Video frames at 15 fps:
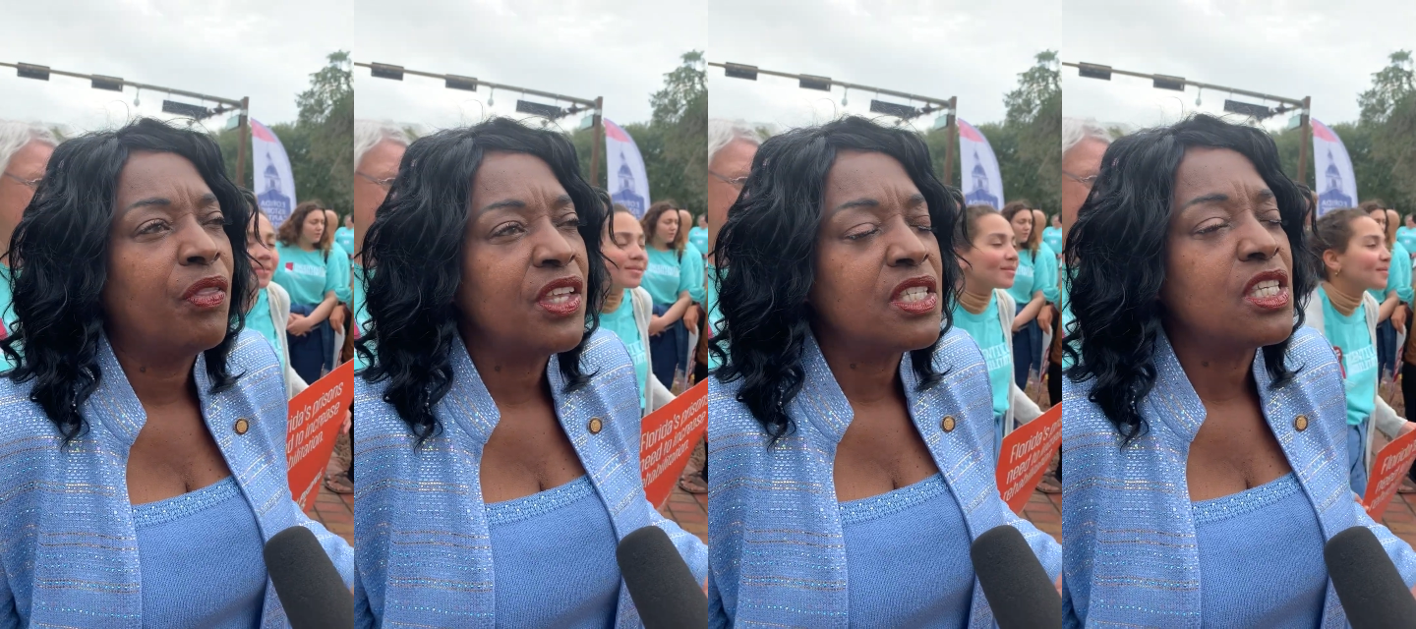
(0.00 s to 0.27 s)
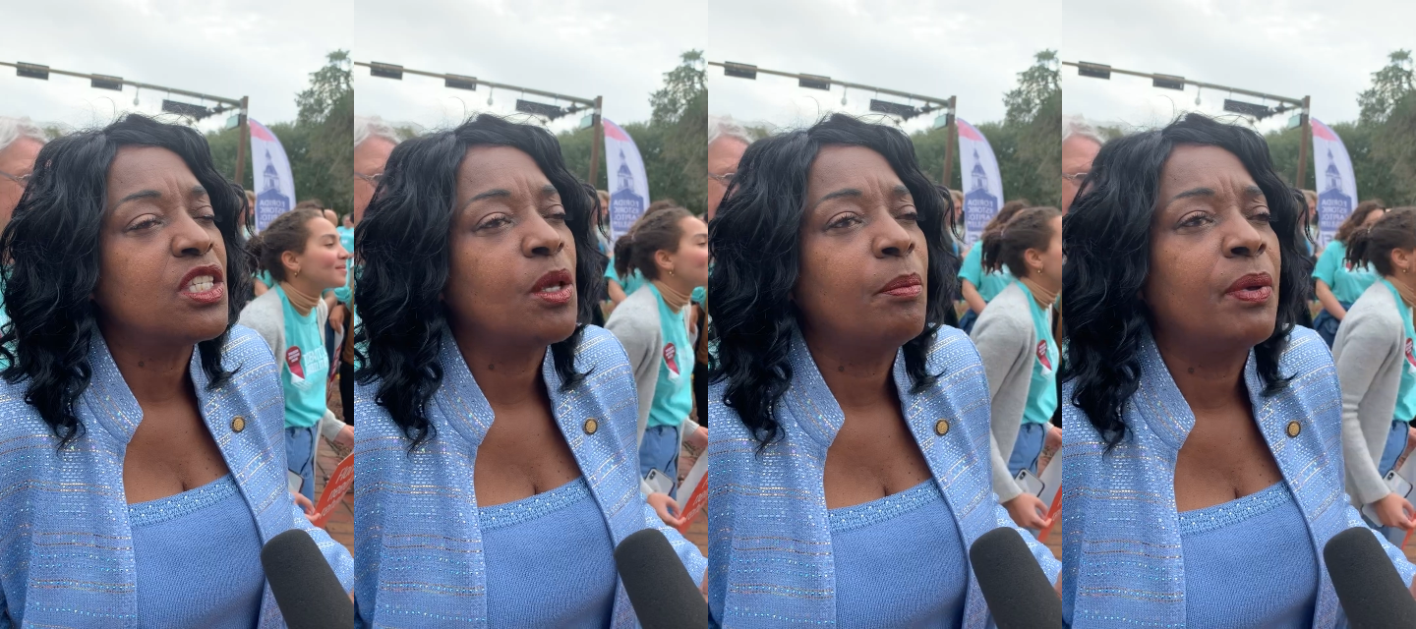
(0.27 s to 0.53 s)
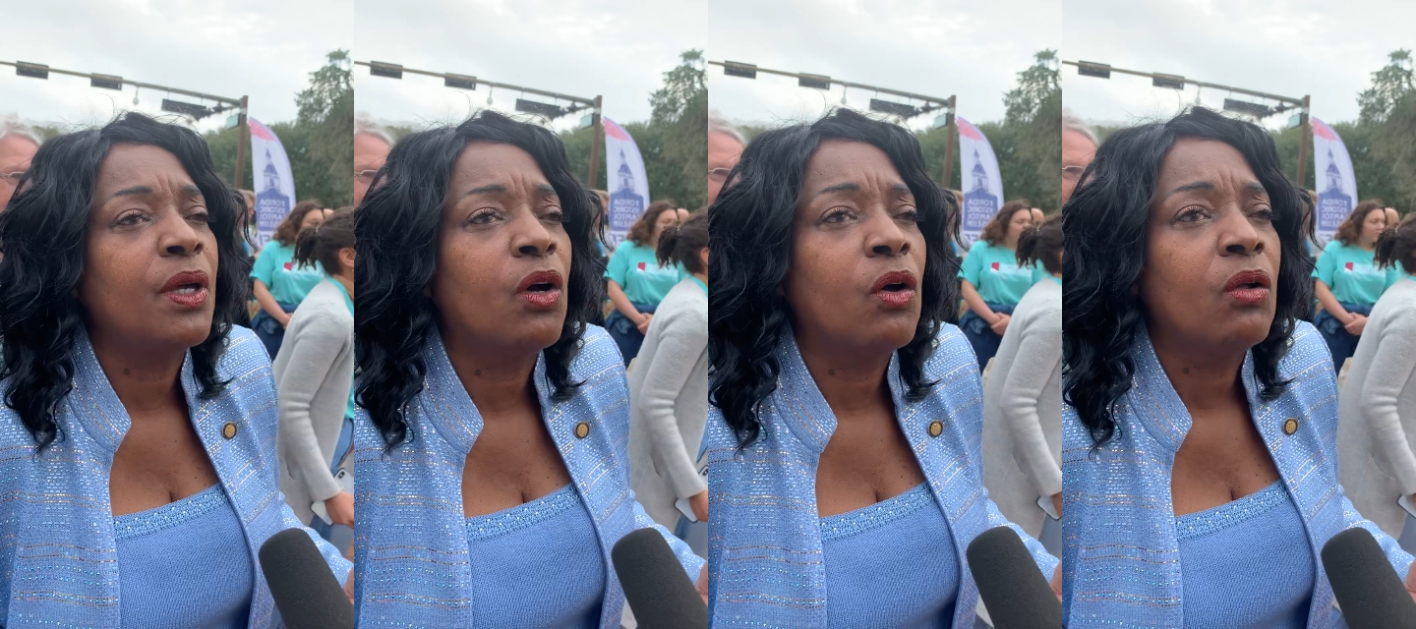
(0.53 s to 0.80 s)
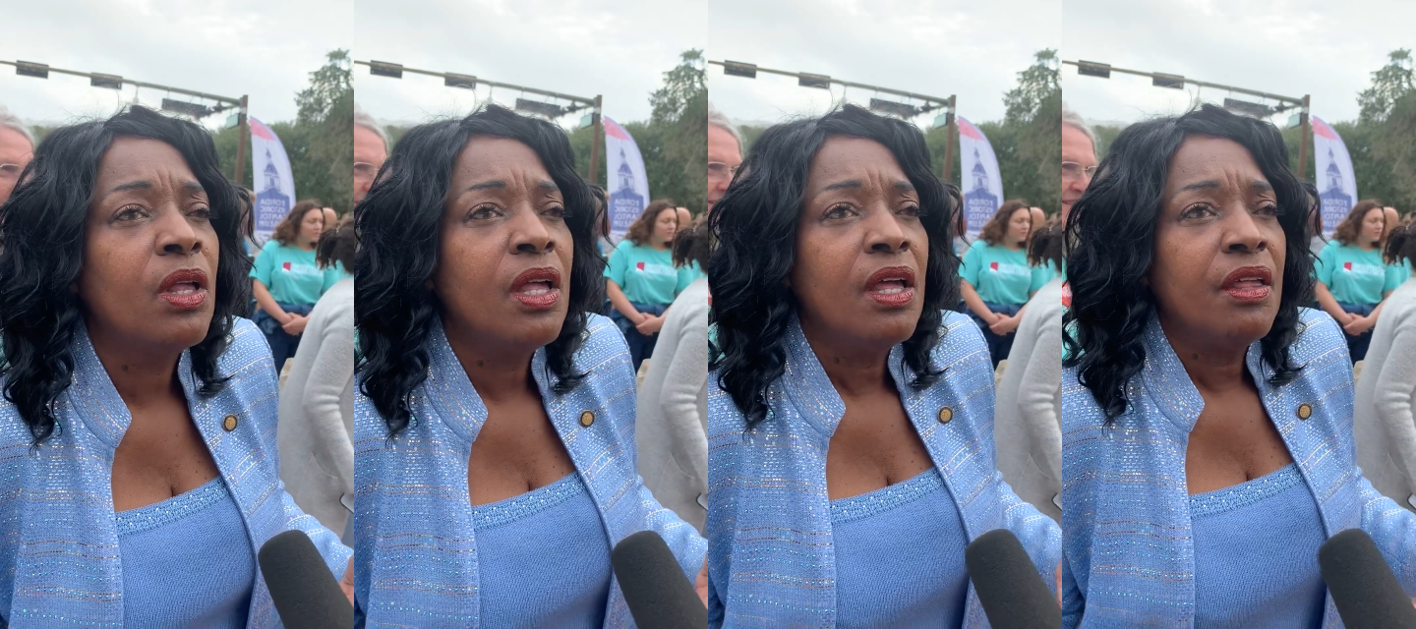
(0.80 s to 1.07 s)
this is a bill
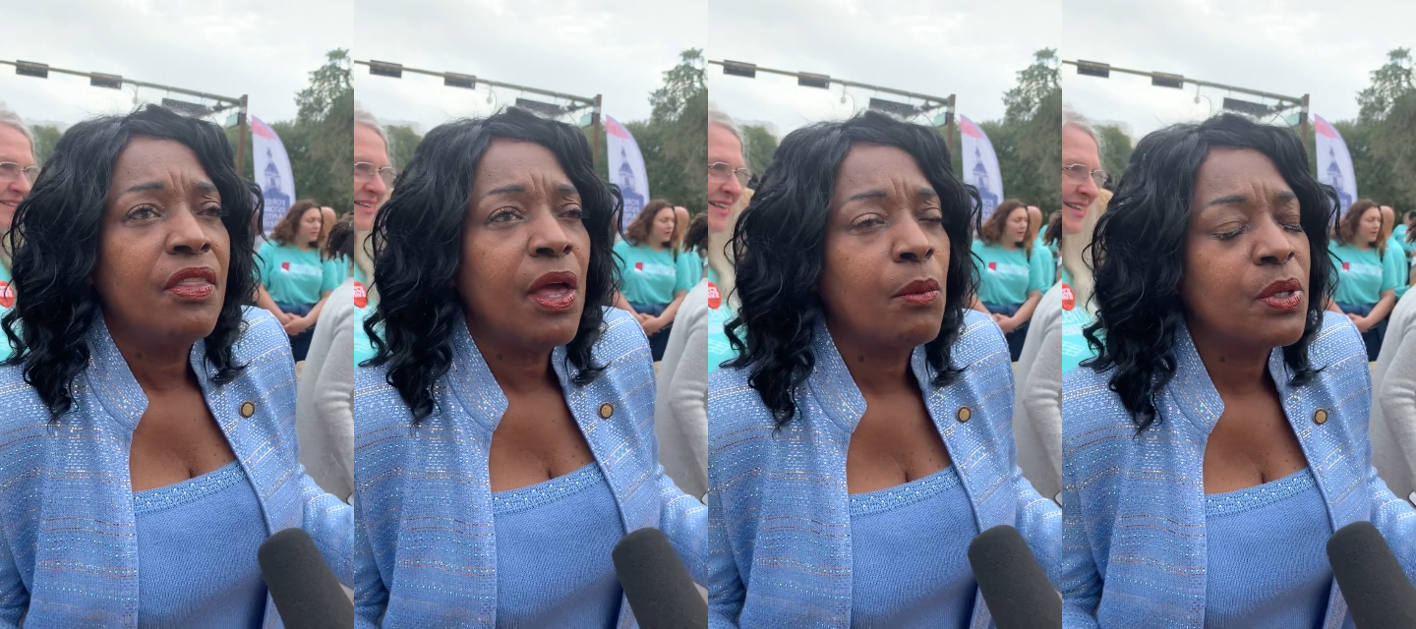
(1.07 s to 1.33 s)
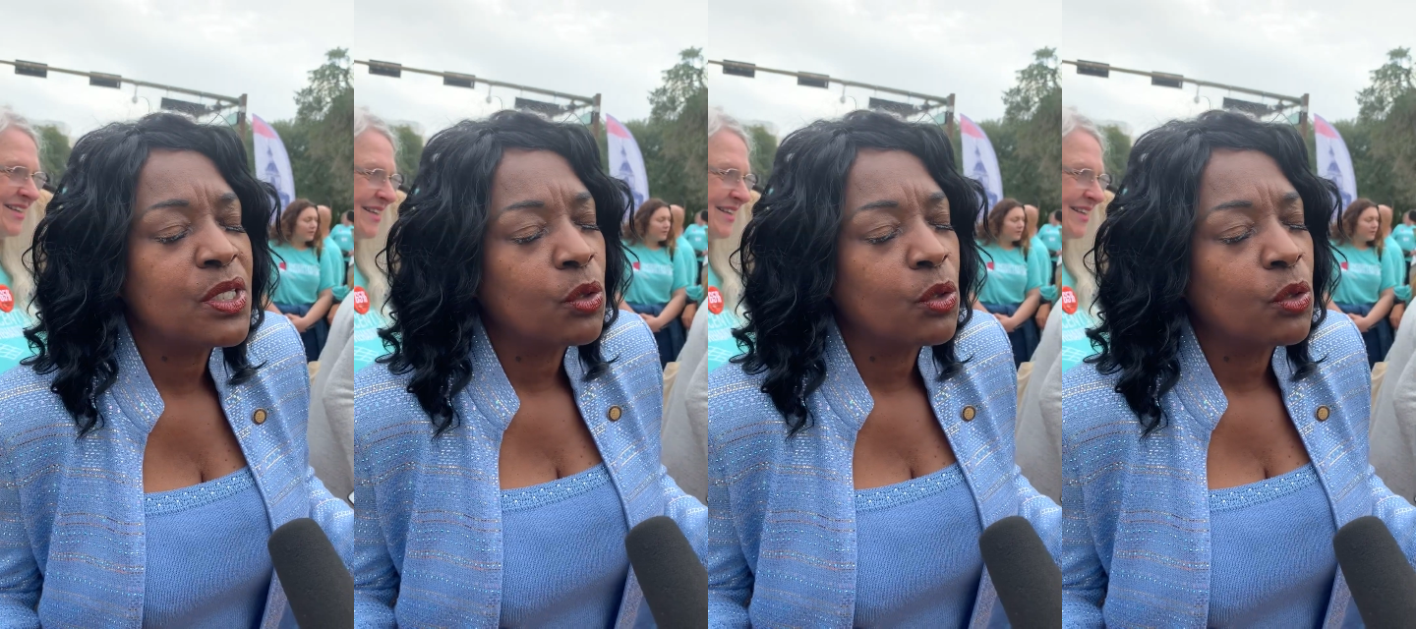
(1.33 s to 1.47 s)
that was